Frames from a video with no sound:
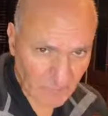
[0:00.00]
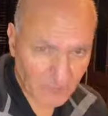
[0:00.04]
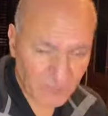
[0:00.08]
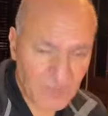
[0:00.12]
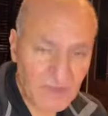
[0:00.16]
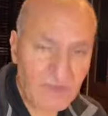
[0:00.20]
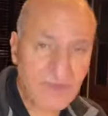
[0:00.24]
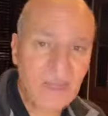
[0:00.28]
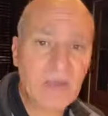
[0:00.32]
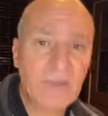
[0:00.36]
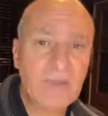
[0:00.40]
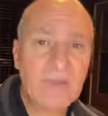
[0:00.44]

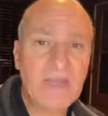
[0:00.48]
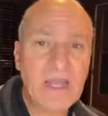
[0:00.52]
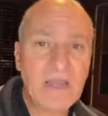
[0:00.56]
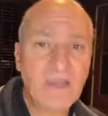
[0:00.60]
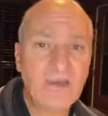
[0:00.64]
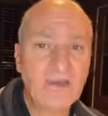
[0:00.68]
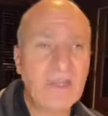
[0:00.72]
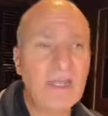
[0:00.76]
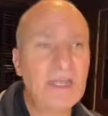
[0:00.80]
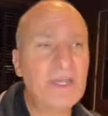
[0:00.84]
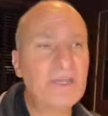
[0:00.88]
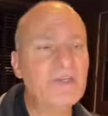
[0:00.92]
since I'm an
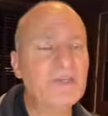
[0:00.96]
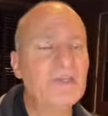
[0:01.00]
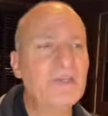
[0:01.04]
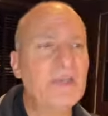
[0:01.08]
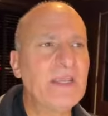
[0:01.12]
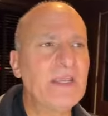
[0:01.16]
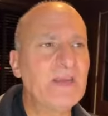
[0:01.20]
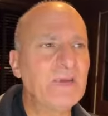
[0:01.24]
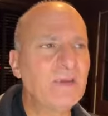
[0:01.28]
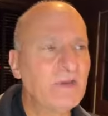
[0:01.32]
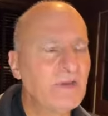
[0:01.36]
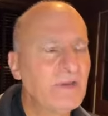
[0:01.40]
Allergan
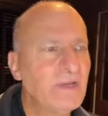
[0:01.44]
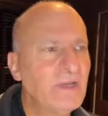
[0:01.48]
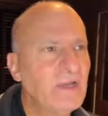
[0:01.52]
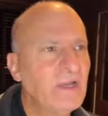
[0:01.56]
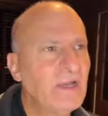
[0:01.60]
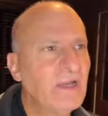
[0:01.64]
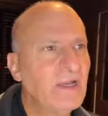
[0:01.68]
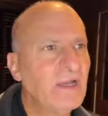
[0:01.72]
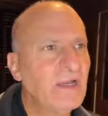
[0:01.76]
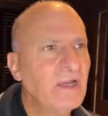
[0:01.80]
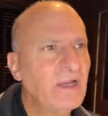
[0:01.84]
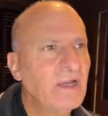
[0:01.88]
trainer,
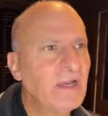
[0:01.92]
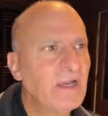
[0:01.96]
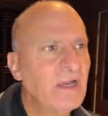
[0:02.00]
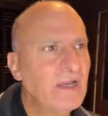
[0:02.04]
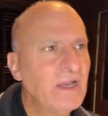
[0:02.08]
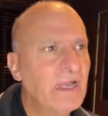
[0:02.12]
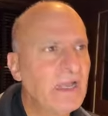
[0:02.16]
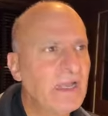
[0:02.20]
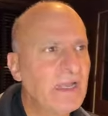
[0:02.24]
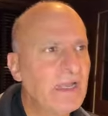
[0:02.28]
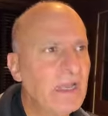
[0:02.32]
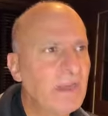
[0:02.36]

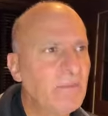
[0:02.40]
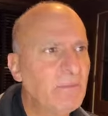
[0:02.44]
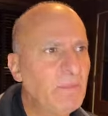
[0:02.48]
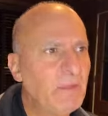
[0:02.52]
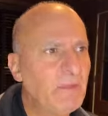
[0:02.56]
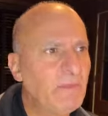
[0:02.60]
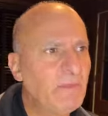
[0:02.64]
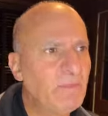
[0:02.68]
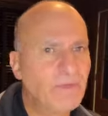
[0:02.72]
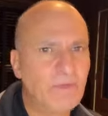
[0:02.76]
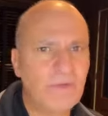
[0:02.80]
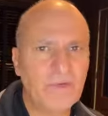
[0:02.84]
I got
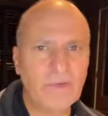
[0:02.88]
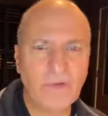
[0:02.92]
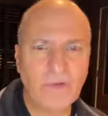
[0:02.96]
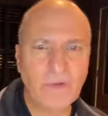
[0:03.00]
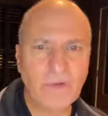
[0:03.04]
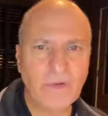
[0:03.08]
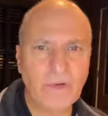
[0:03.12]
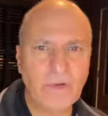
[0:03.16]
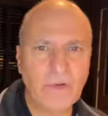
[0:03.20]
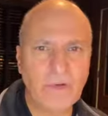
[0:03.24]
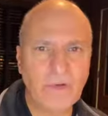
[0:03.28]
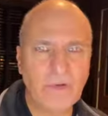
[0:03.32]
my first
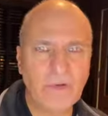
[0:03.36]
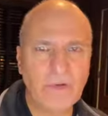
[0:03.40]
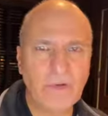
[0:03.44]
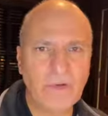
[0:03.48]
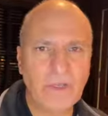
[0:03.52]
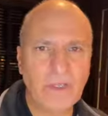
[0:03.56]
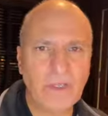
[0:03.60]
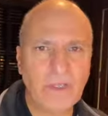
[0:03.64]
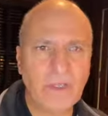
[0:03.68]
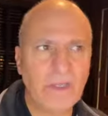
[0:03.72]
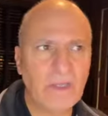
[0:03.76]
order